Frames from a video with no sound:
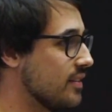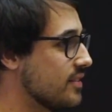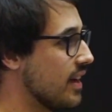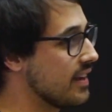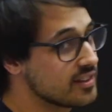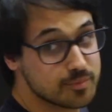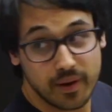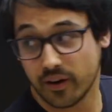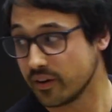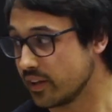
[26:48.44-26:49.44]
a science
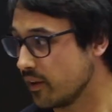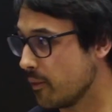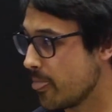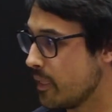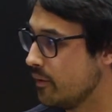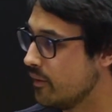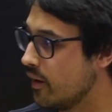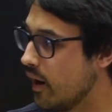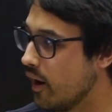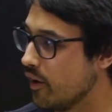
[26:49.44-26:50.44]
parody
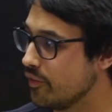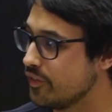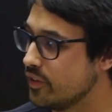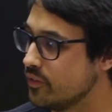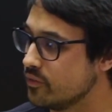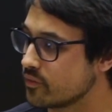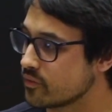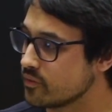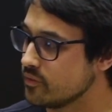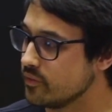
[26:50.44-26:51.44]
of
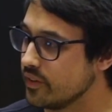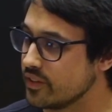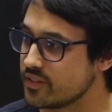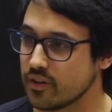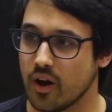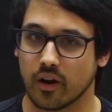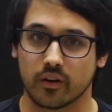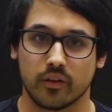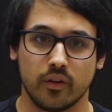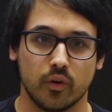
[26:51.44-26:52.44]
this
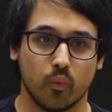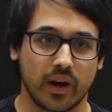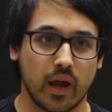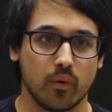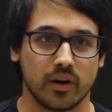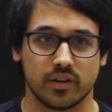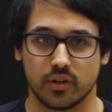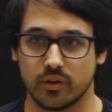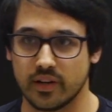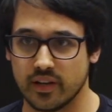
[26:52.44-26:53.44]
song. What I want to
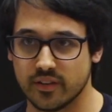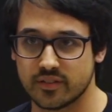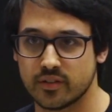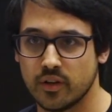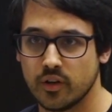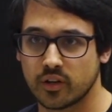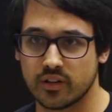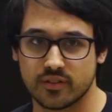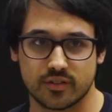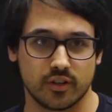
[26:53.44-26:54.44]
do is
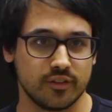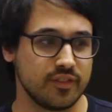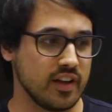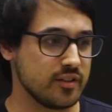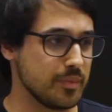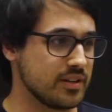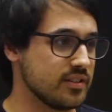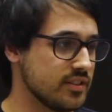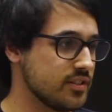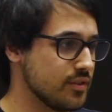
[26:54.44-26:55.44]
conserve as
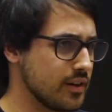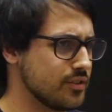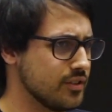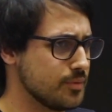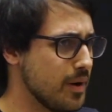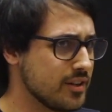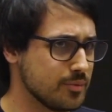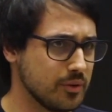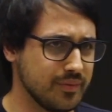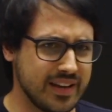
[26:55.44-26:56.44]
much of this structure as
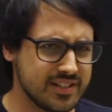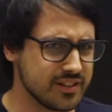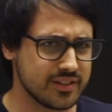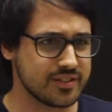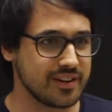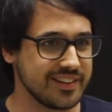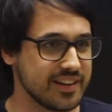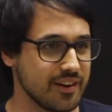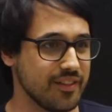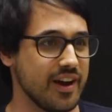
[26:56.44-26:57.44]
possible. Ed Sheeran's already
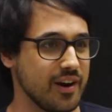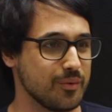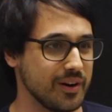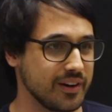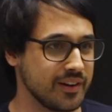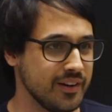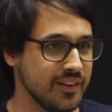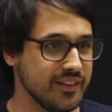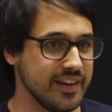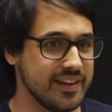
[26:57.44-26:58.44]
done all the hard work.
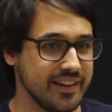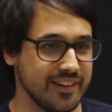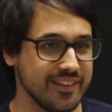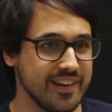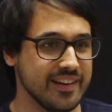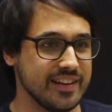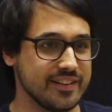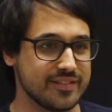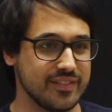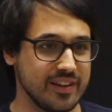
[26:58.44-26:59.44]
You know,
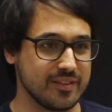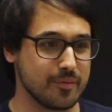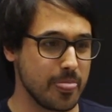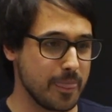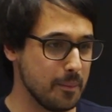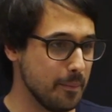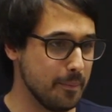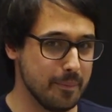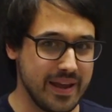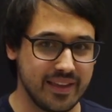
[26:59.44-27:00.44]
he's
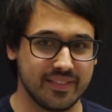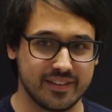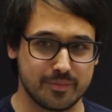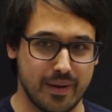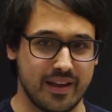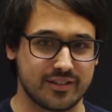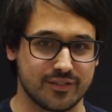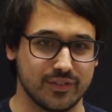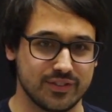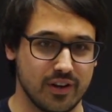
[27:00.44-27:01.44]
made this
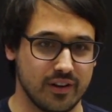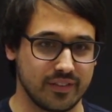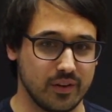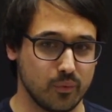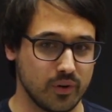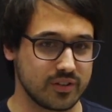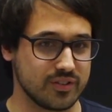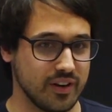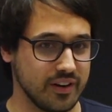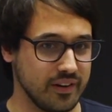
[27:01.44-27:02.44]
masterful song that works on